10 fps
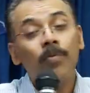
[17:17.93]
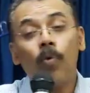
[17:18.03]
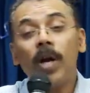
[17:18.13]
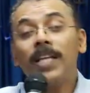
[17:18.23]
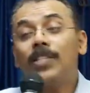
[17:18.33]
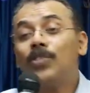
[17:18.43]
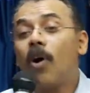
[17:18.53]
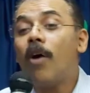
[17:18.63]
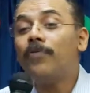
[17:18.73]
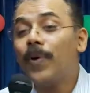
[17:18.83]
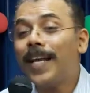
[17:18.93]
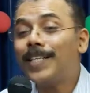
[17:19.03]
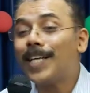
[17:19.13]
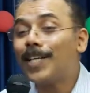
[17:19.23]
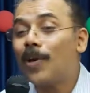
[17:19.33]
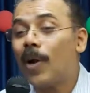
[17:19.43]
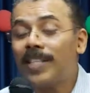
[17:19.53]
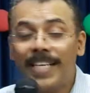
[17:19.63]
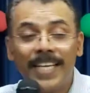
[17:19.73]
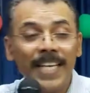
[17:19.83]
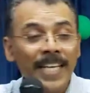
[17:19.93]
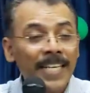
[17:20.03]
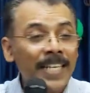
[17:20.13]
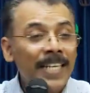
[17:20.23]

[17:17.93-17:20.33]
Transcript: What is software technology?